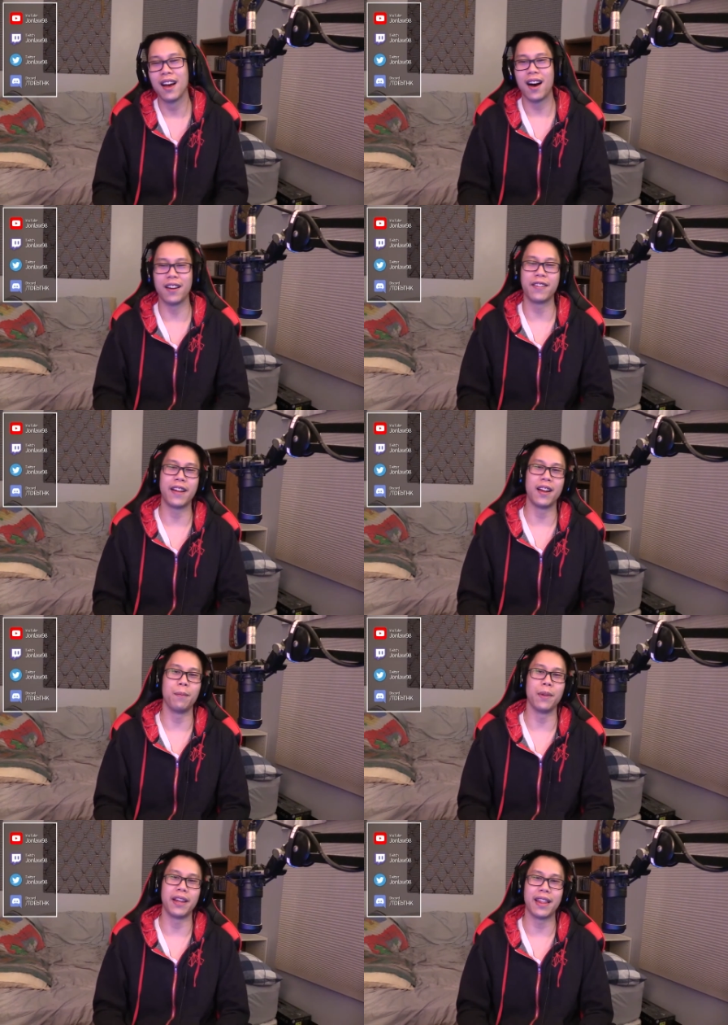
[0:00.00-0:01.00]

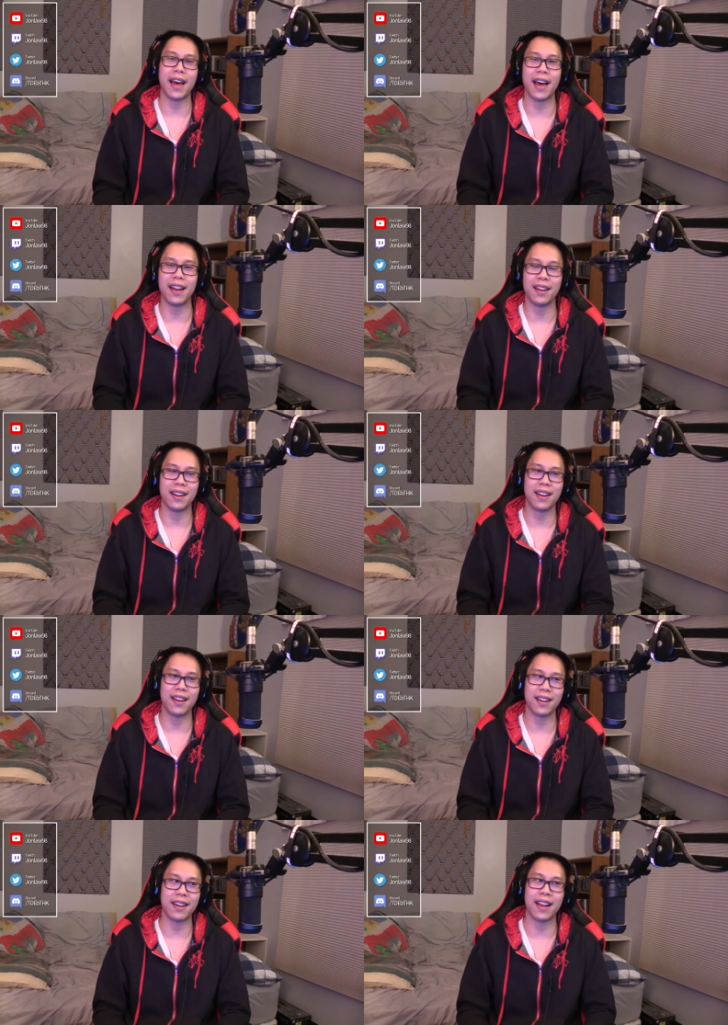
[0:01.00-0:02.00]
understandably, that
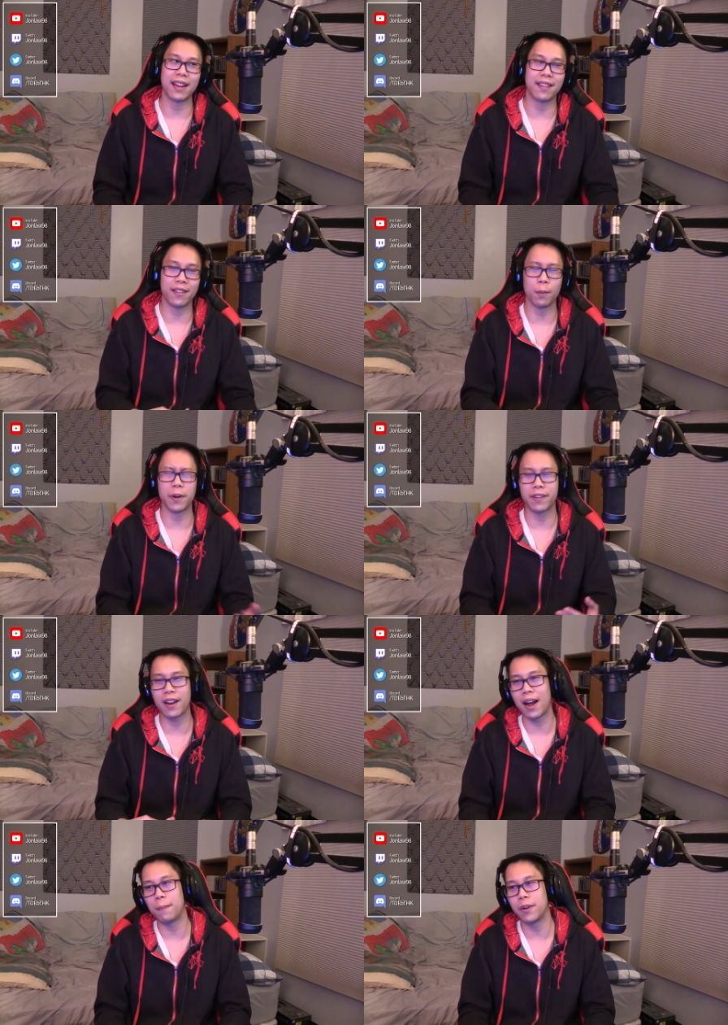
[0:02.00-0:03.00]
they take so much
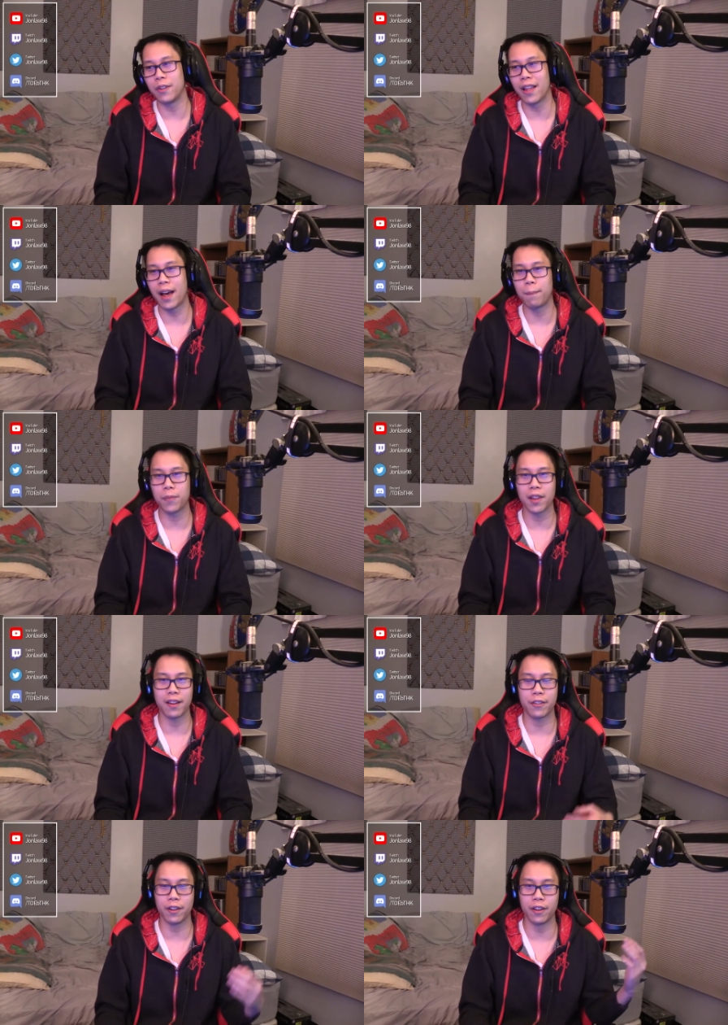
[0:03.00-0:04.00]
time to do that.
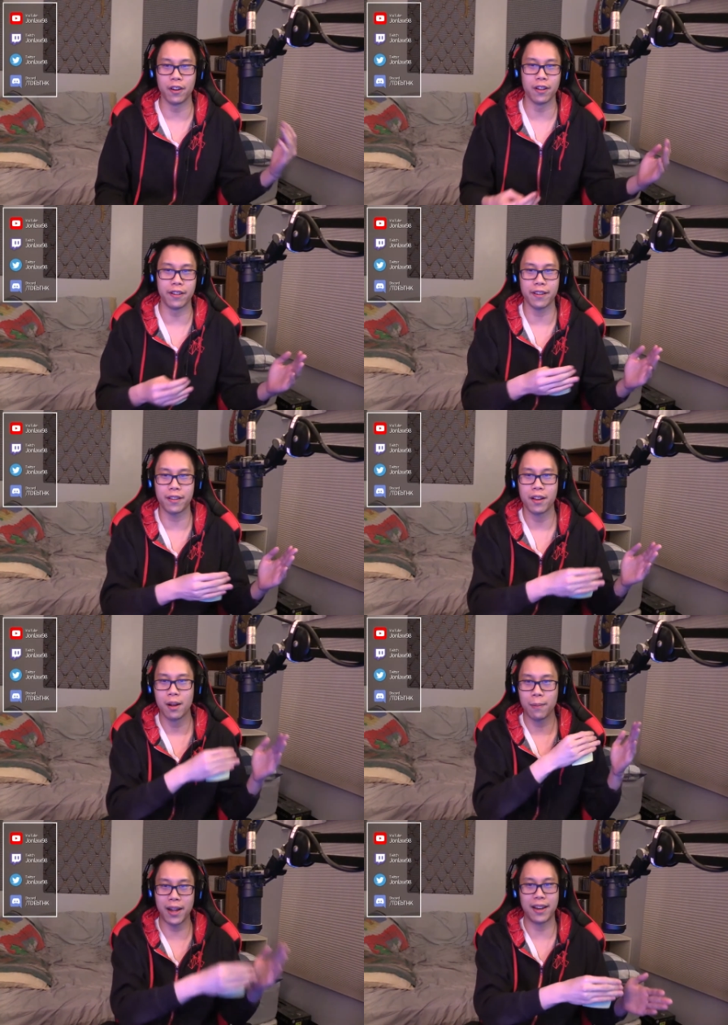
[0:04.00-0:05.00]
Unless you're literally just
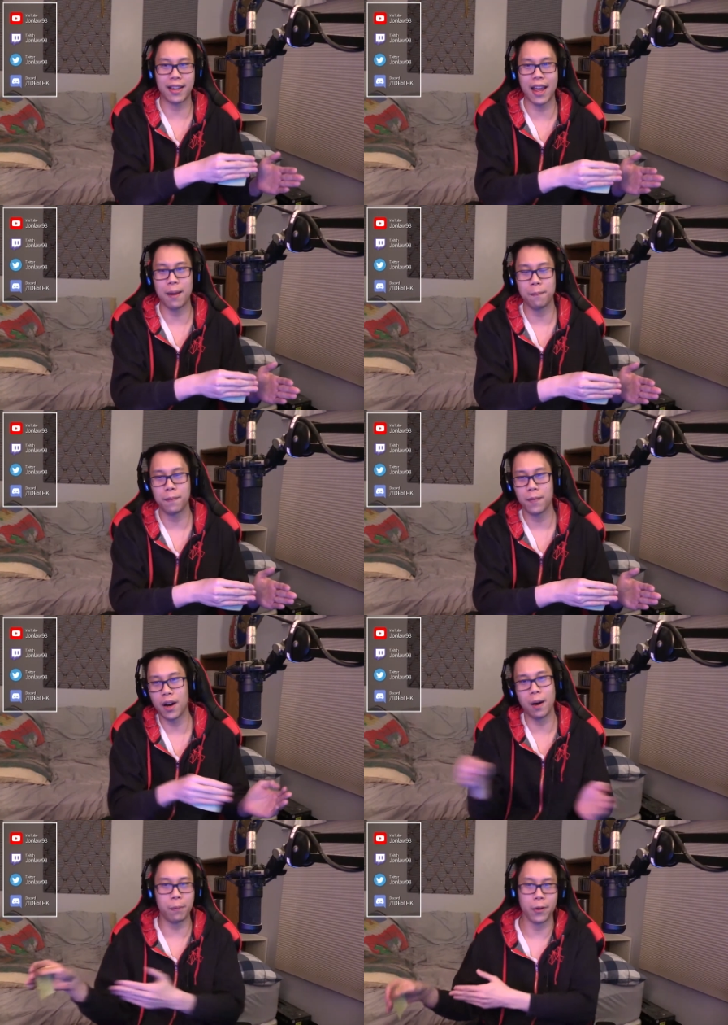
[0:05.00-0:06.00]
playing the game,
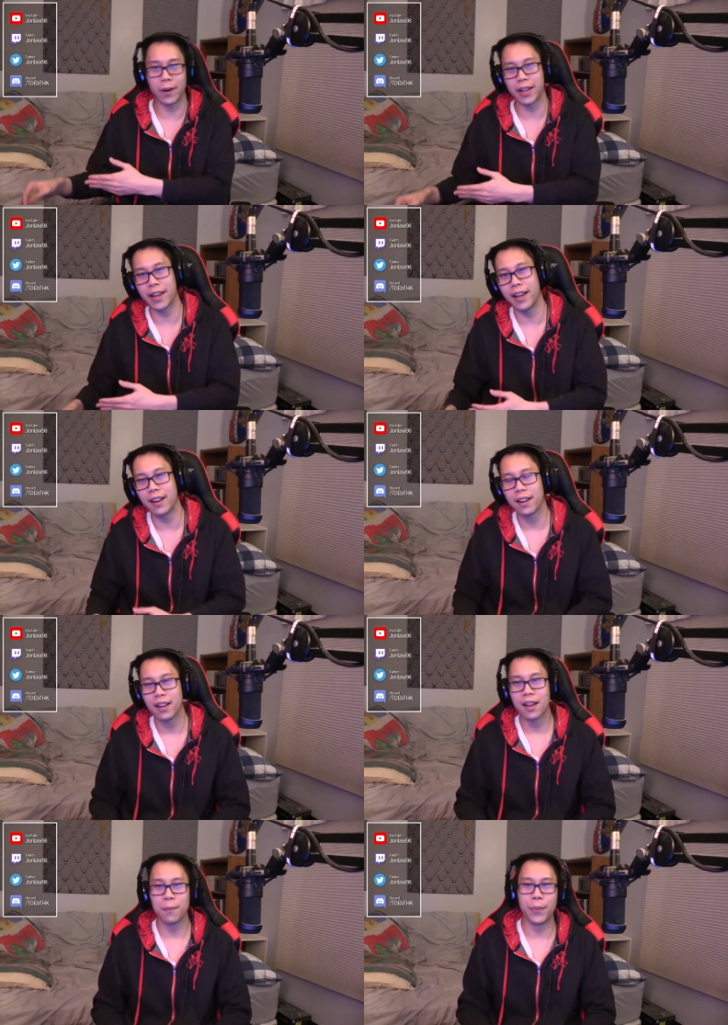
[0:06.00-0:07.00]
uploading it.
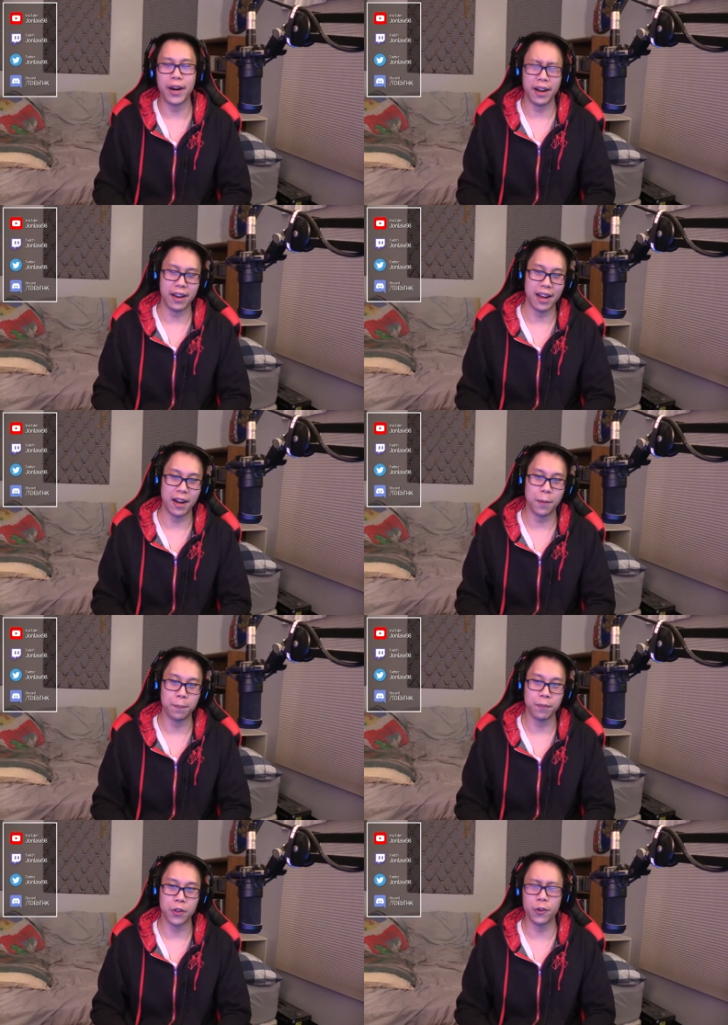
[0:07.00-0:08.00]
But
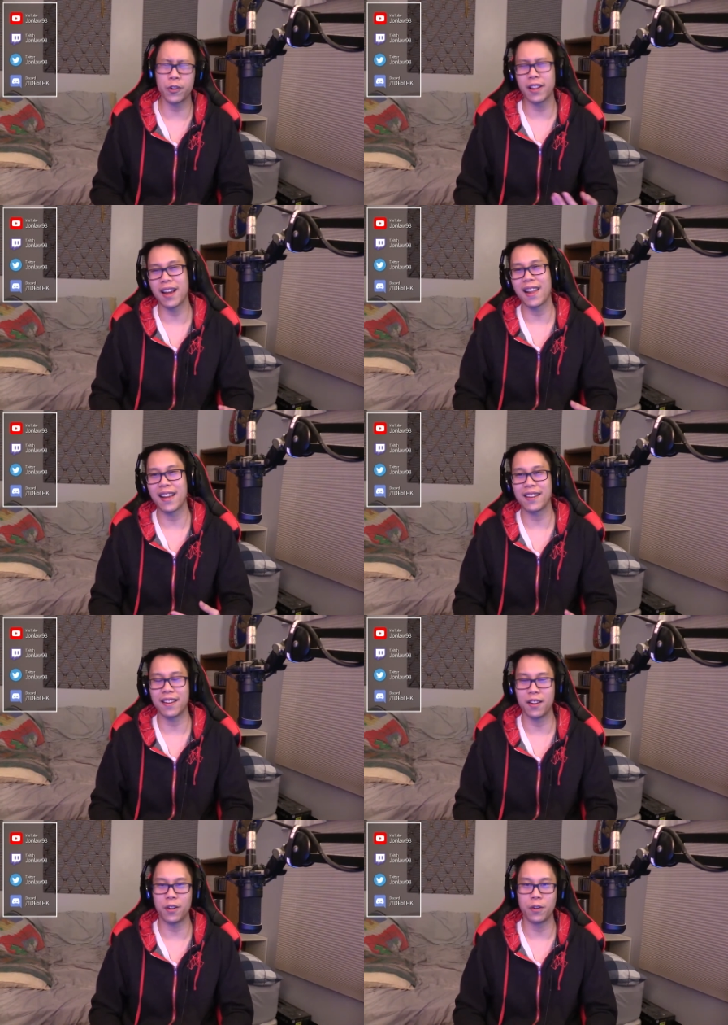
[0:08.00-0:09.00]
usually I like
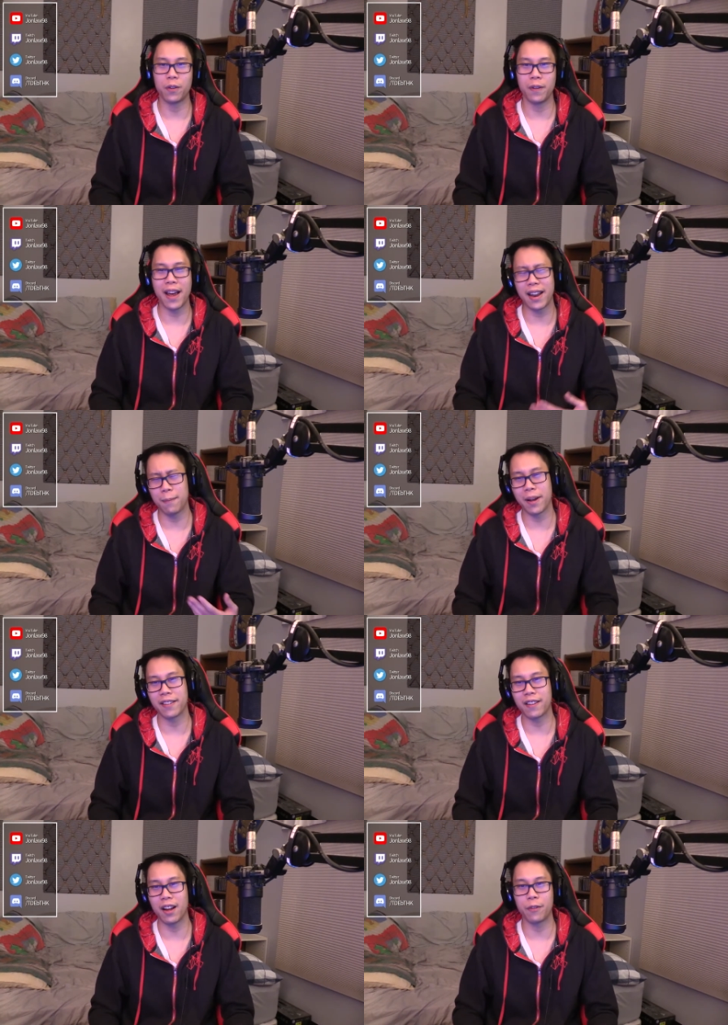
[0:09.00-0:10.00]
to edit my
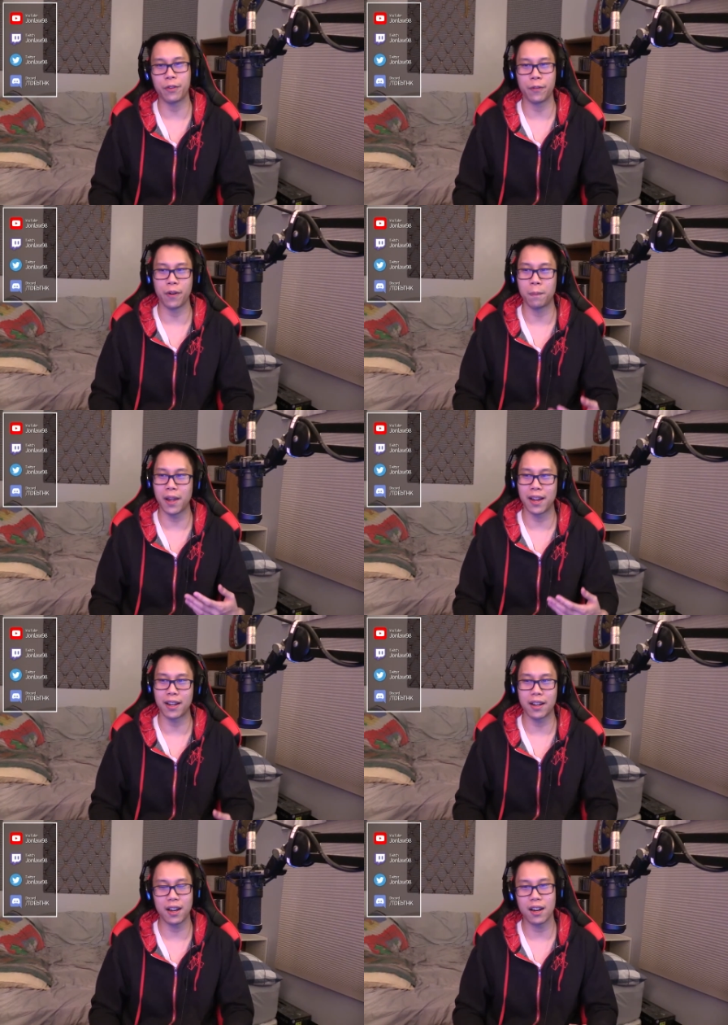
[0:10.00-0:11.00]
stuff. So if I'm
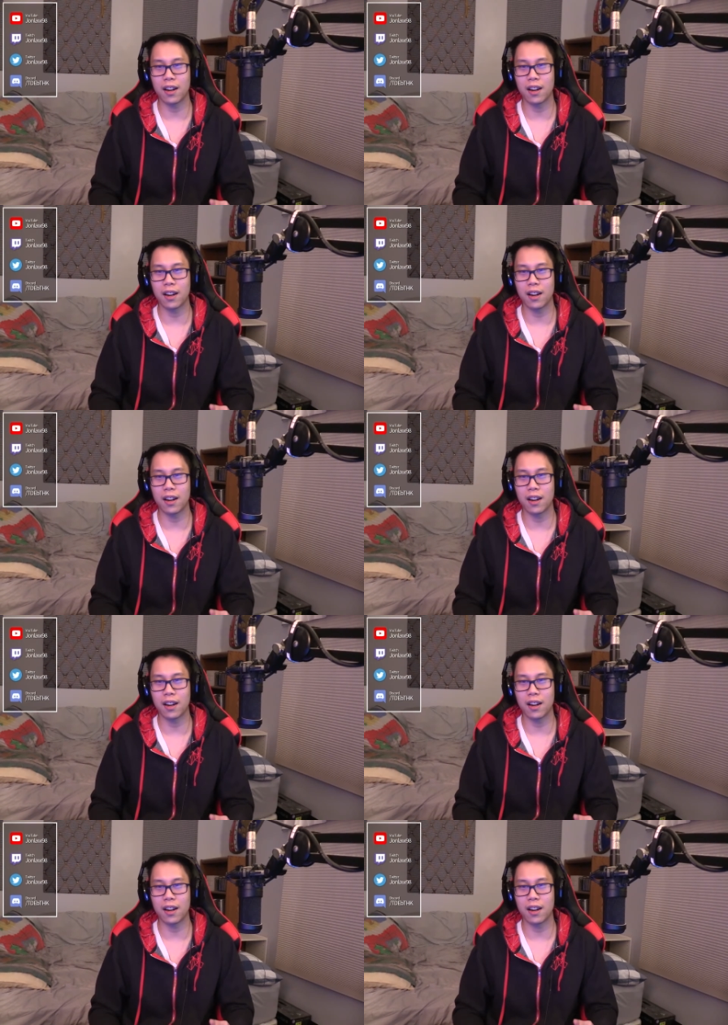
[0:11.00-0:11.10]
like